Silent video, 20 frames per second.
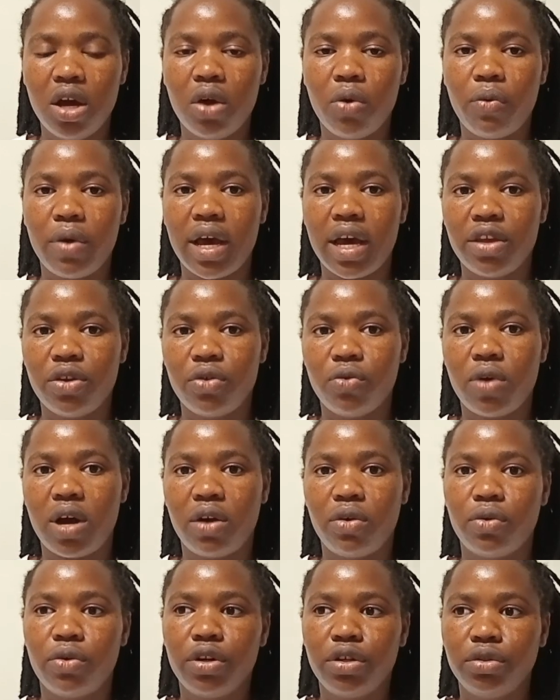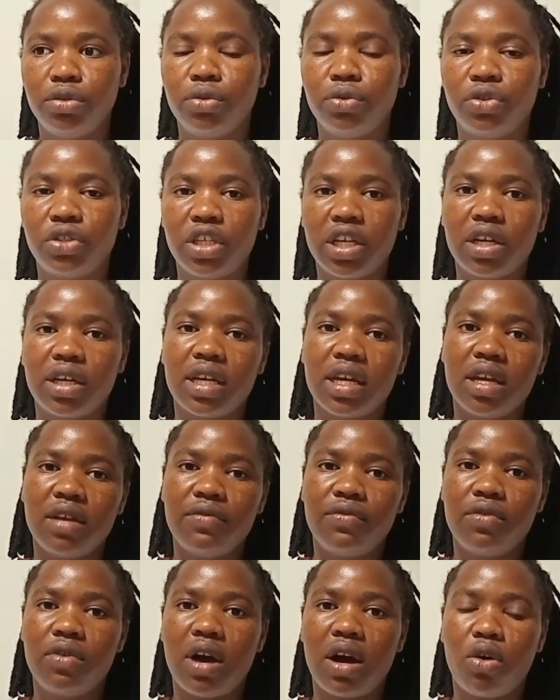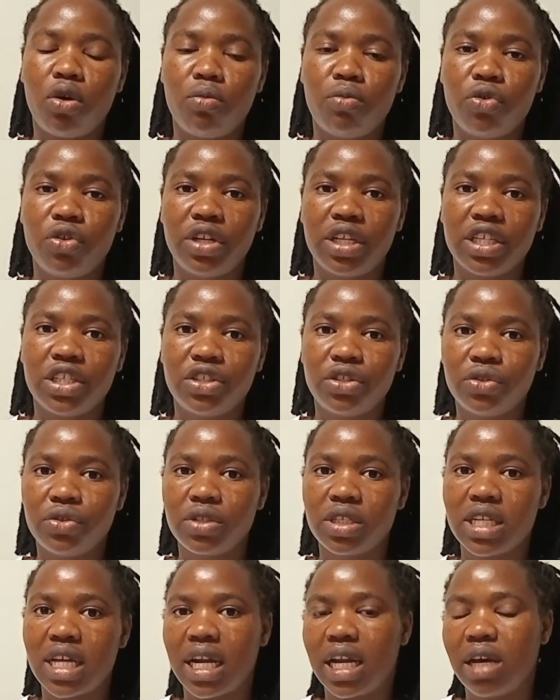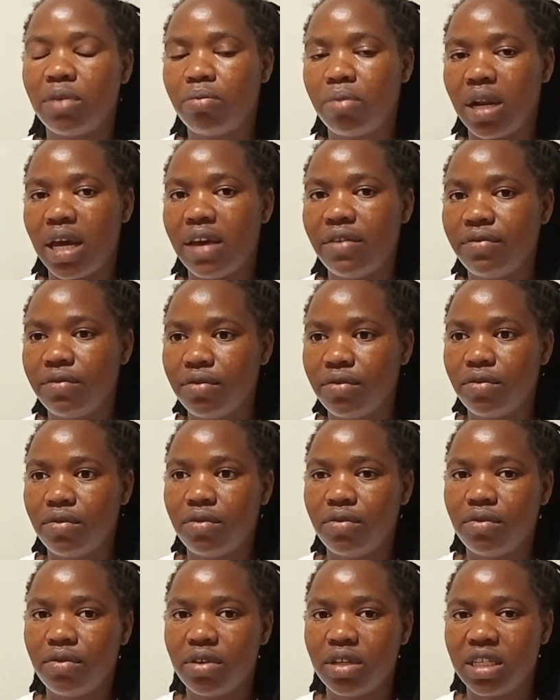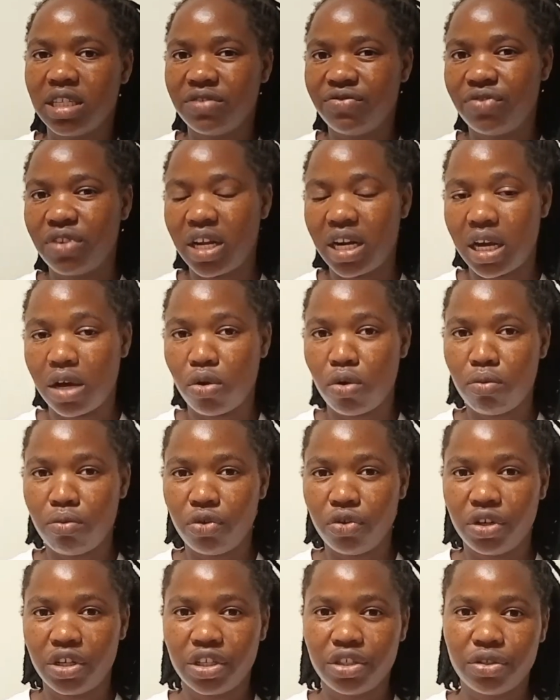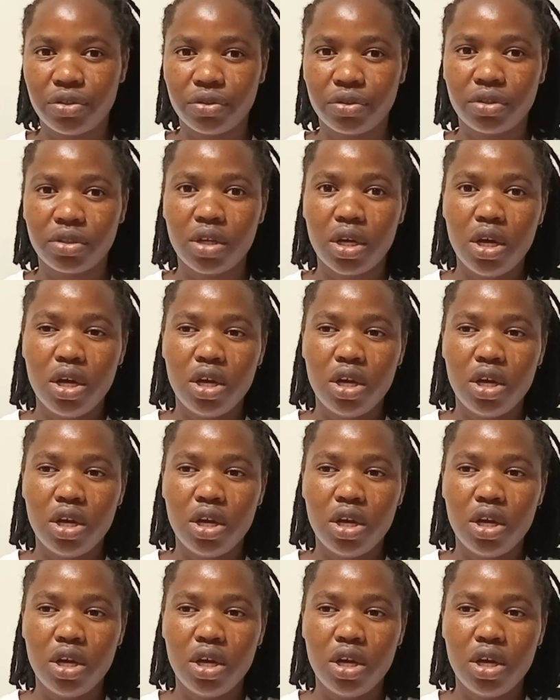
where you are going to check in for accommodations and apply for different accommodations.